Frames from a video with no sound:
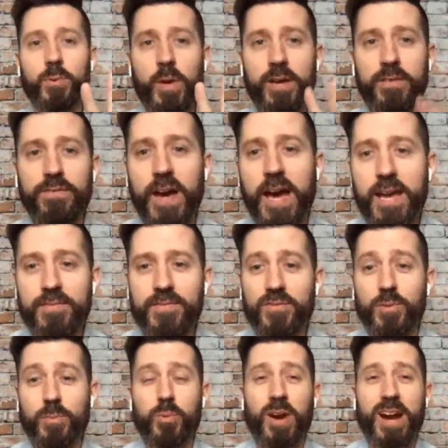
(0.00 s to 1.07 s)
away 5
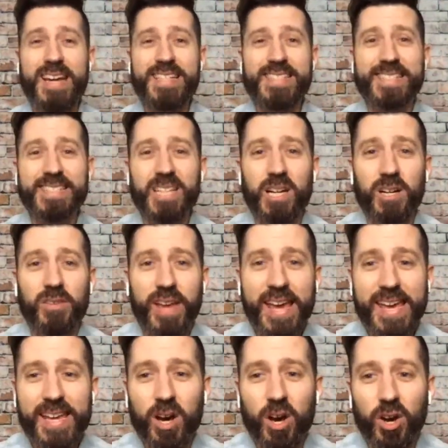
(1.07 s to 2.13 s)
different prizes of
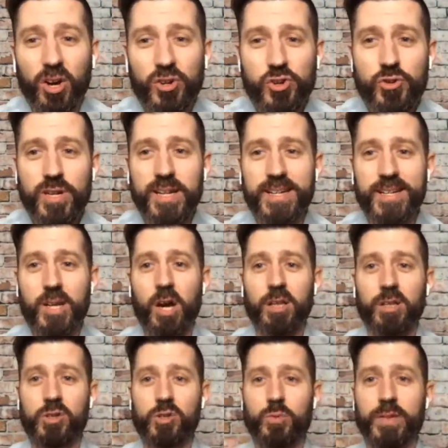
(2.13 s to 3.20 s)

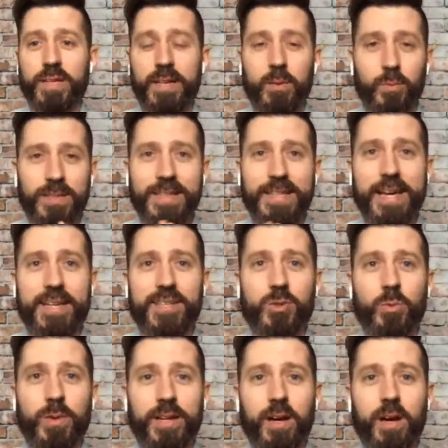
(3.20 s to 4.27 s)
$100. Would anyone like
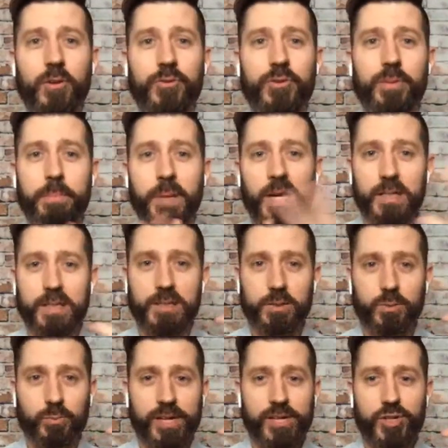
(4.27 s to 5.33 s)
to win
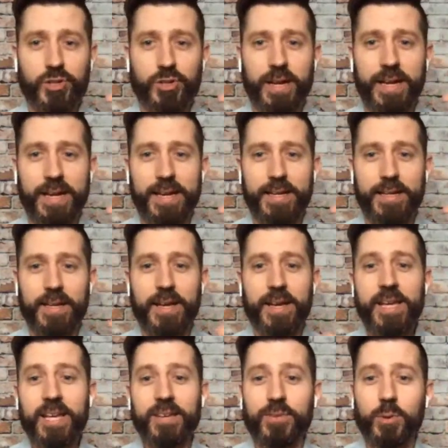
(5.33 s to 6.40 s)
$100? Raise your hand
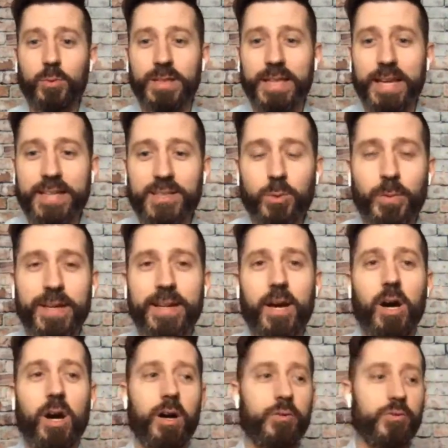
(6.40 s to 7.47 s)
if you would like to win
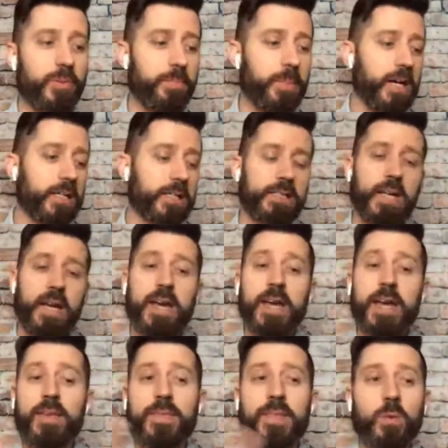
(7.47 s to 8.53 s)
$100.
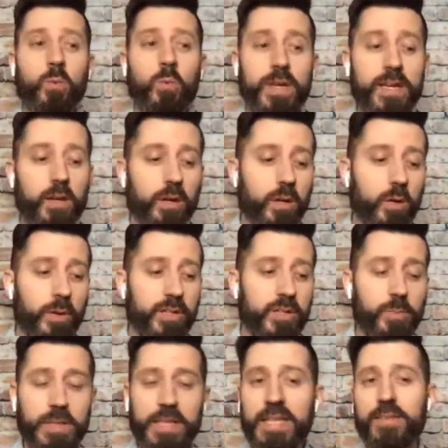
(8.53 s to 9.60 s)
And then we are going
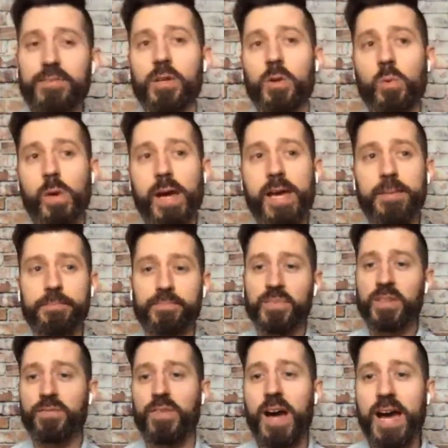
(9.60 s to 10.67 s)
to be giving away
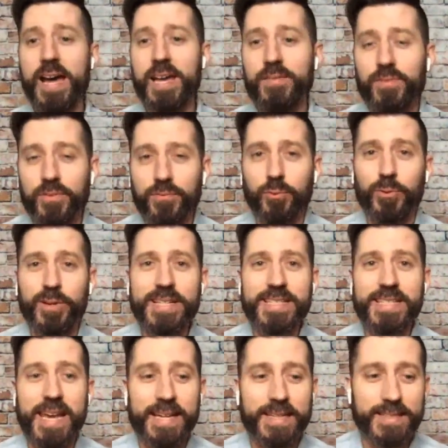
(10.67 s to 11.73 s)
5 free
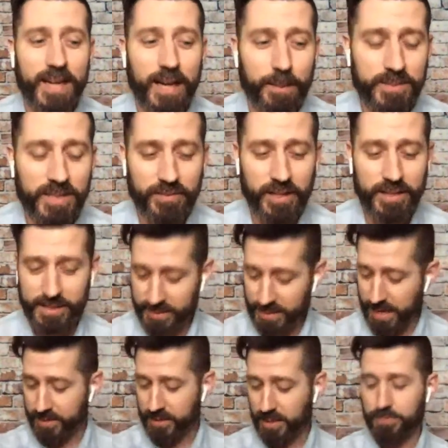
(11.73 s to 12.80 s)
tank tops. I've got these
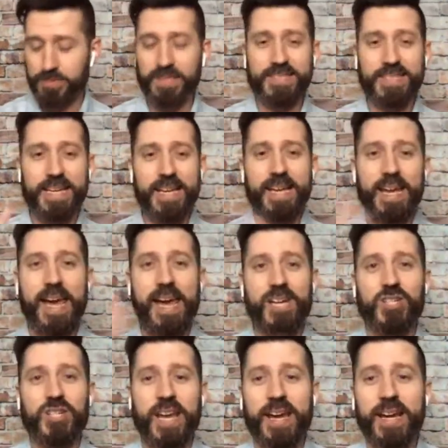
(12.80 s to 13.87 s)
tank tops that say
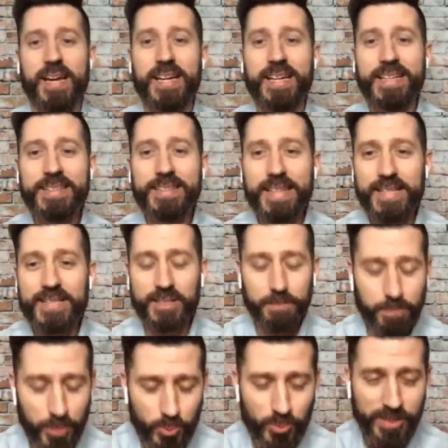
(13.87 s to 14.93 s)
hashtag Let's
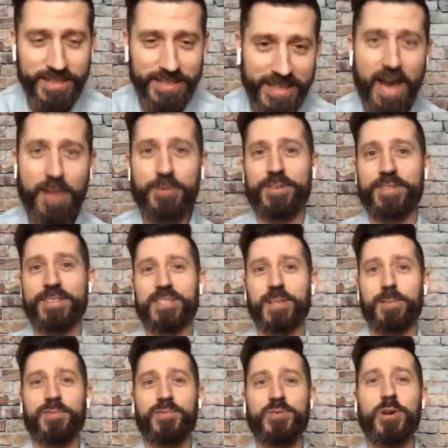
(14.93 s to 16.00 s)
Puke Together.
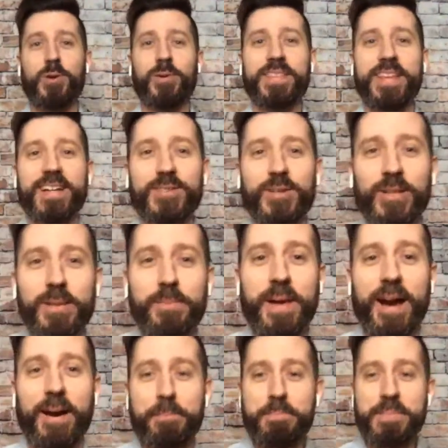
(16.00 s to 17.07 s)
Some of you know what that's all
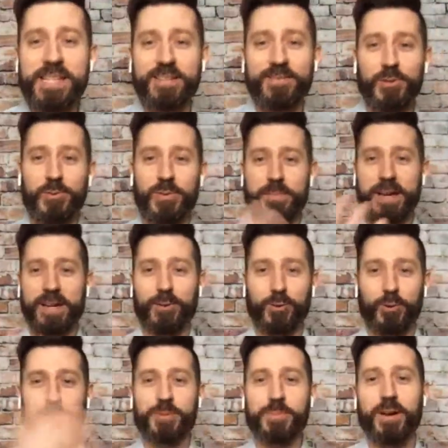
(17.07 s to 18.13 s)
about. Many of you in my
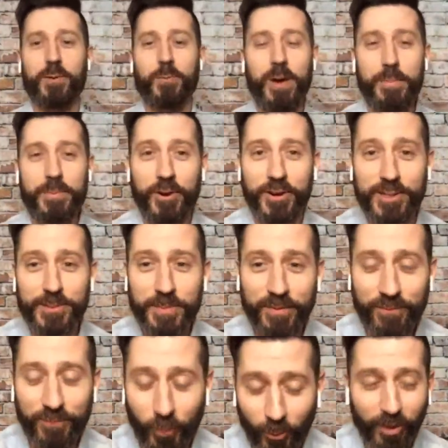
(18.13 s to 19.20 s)
group's been on webinars
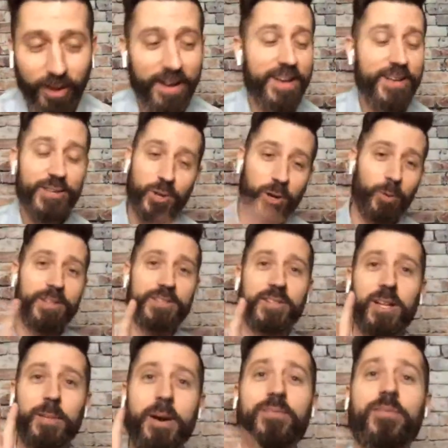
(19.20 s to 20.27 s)
before. You know what it's
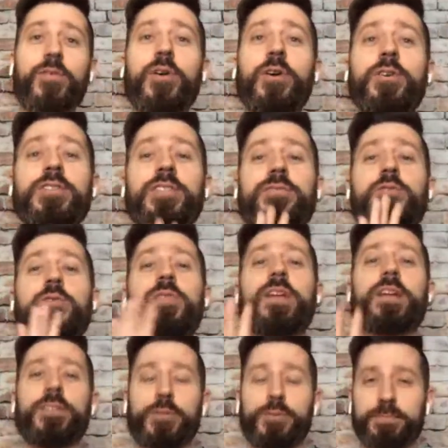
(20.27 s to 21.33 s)
all about. For those of you that
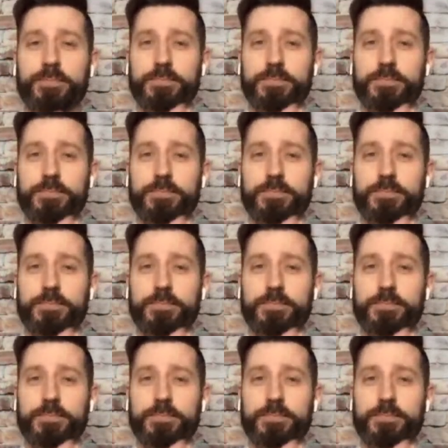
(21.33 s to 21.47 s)
are new,